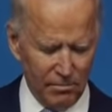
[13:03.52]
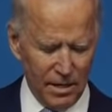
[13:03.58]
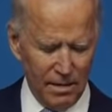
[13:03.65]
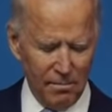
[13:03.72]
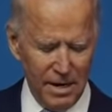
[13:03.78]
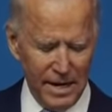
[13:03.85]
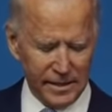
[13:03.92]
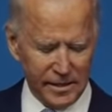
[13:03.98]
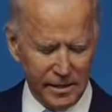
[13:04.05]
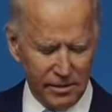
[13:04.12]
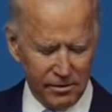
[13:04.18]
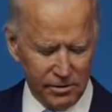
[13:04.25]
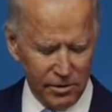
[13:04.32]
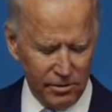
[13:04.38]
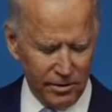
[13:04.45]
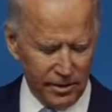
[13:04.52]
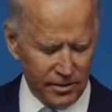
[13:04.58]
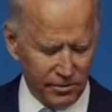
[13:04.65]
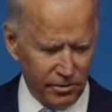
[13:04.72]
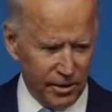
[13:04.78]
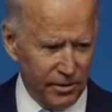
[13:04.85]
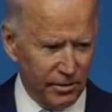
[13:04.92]
Get my mask here, Tony,
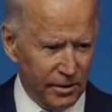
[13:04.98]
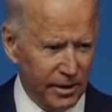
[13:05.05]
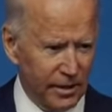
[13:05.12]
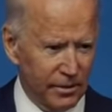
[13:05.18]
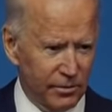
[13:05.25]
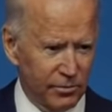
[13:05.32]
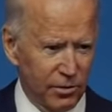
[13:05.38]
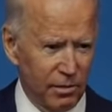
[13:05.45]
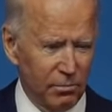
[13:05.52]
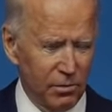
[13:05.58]
so I don't get in